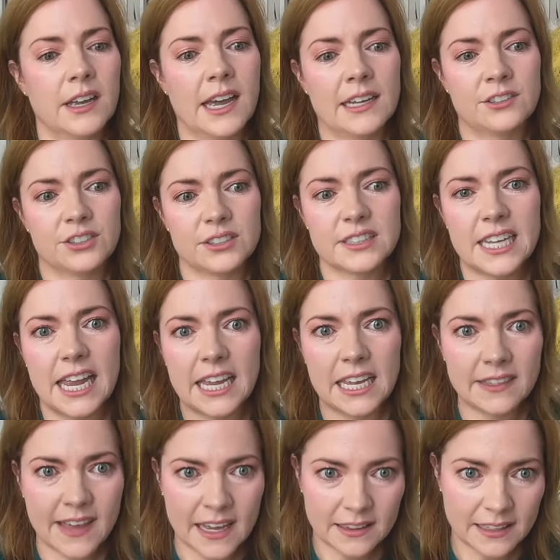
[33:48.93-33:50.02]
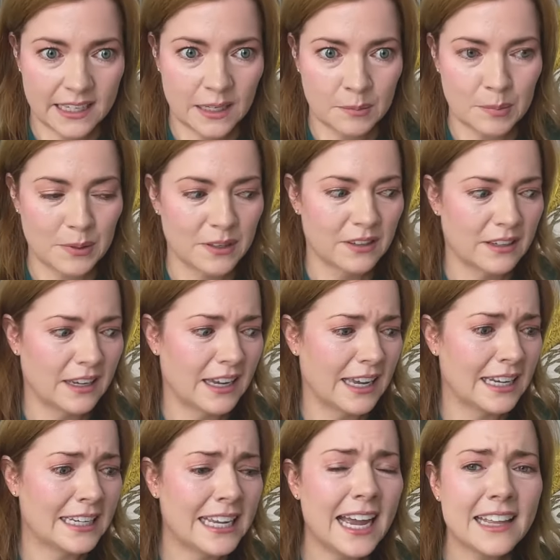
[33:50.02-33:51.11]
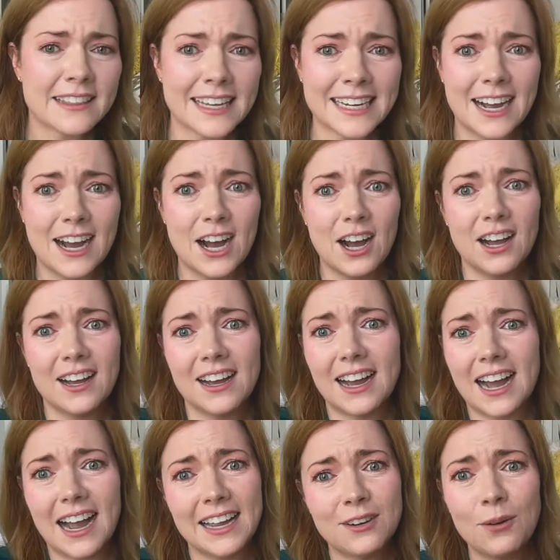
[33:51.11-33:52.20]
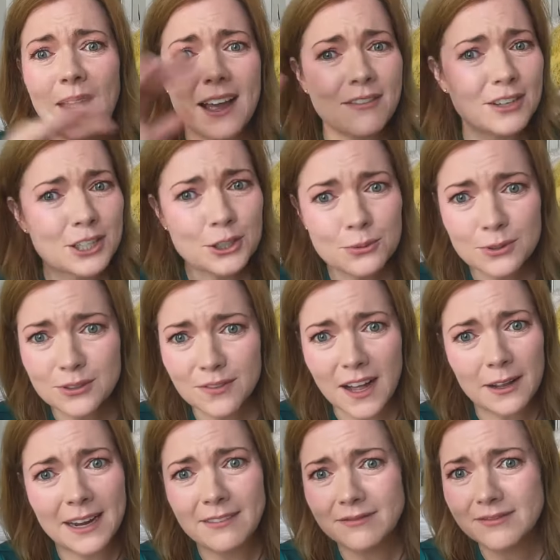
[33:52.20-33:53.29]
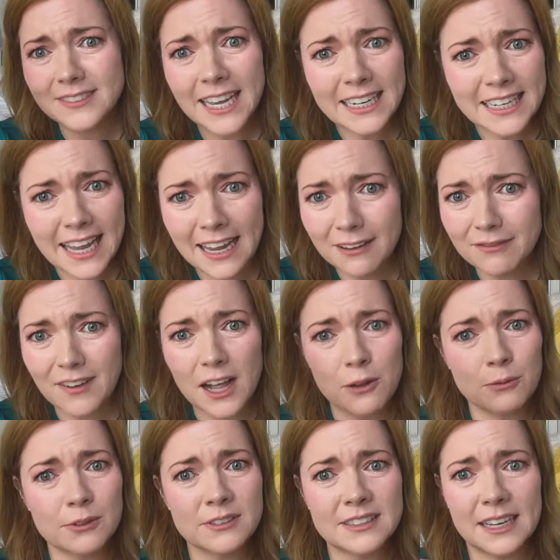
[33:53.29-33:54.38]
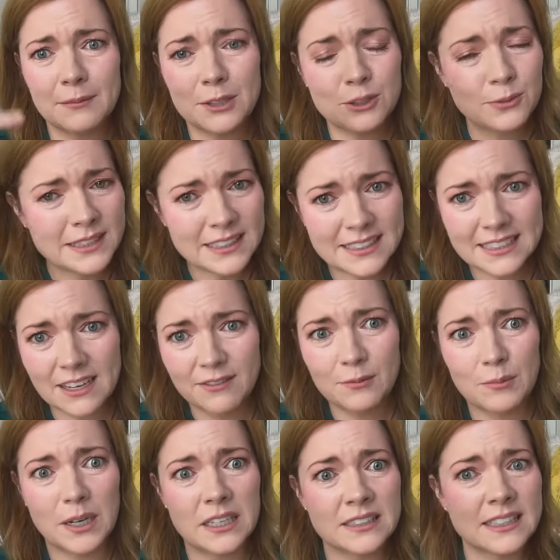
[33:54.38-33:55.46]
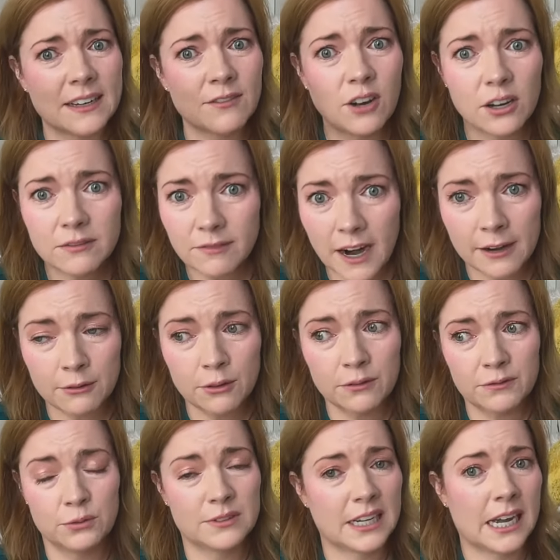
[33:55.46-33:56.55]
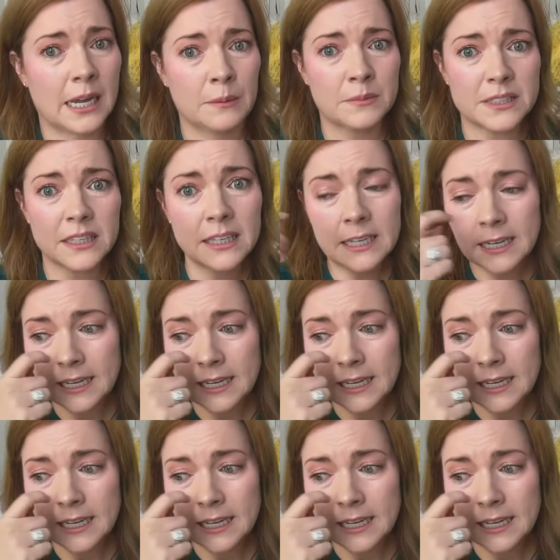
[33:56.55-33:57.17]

and just taking that leap and again like uh, I don't have a huge follow. I have 10k followers. I've been doing this seven months. I've gone viral a few times.